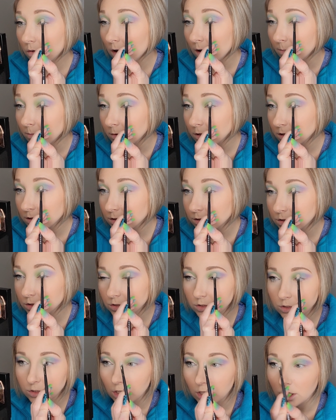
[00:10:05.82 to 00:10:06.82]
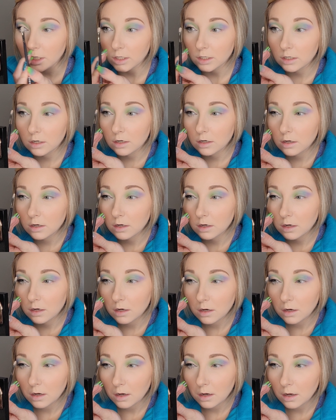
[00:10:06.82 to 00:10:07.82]
I'm gonna start,
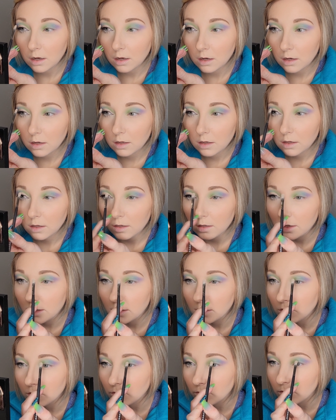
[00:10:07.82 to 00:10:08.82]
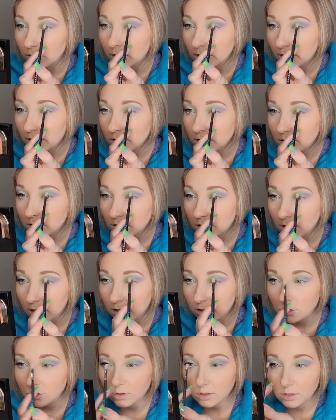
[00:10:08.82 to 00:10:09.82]
you know, right,
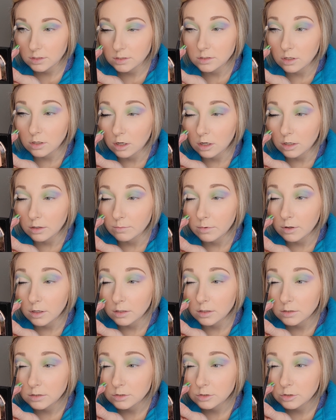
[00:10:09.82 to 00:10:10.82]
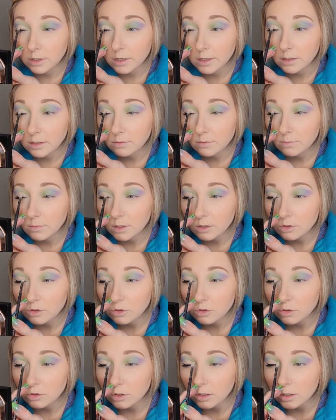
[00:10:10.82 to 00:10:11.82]
gosh, that's the hard part, is trying to make
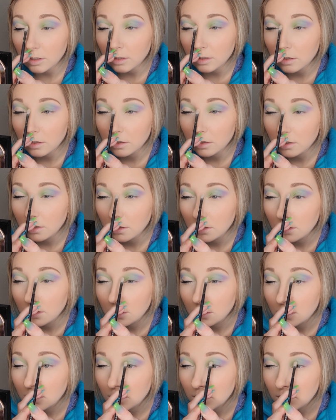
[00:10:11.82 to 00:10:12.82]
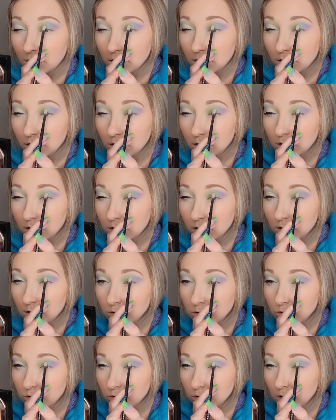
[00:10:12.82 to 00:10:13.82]
sure
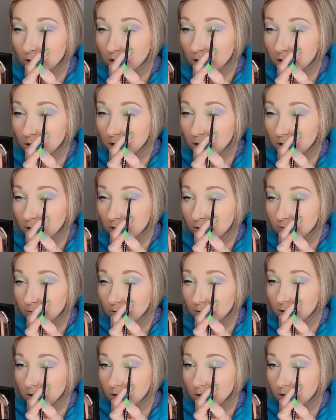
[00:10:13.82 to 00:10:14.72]
that you're like even.